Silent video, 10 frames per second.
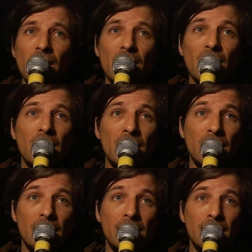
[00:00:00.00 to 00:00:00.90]

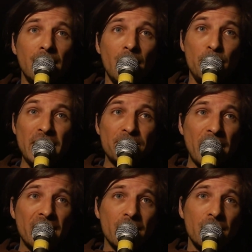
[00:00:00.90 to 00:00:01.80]
a beat
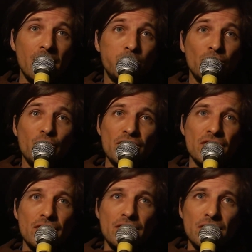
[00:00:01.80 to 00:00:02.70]
maker, a
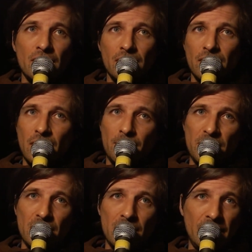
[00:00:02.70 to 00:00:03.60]
producer, or
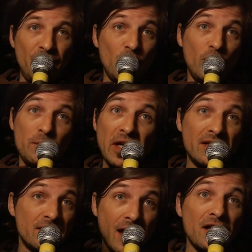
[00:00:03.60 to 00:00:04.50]
if you even
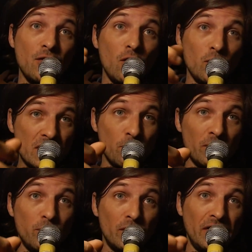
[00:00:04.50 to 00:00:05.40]
make techno, it's
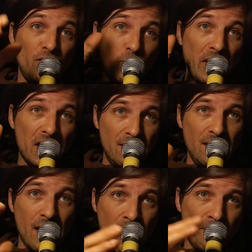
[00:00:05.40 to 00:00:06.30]
super important. If you make
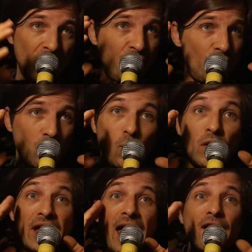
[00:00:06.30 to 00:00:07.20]
EDM, if
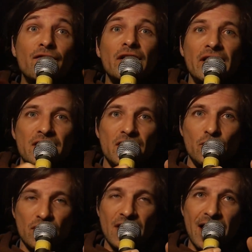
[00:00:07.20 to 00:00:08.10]
whatever it is
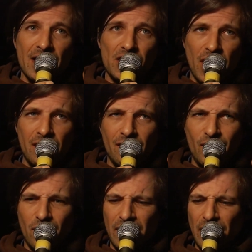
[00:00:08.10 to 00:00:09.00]
you use sidechaining
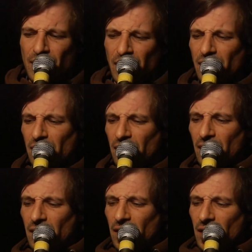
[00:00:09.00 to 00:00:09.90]
for, and I think
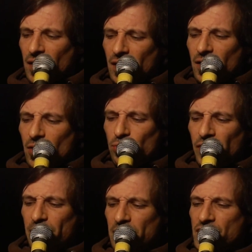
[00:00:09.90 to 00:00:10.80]

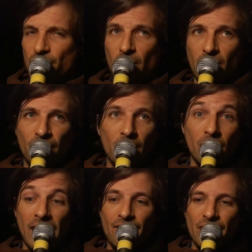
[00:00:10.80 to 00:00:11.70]
pretty much
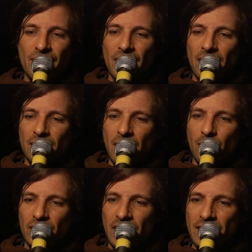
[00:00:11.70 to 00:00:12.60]
for everything
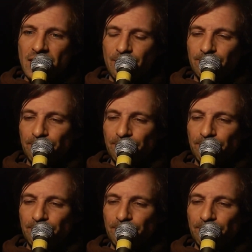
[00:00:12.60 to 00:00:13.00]
nowadays,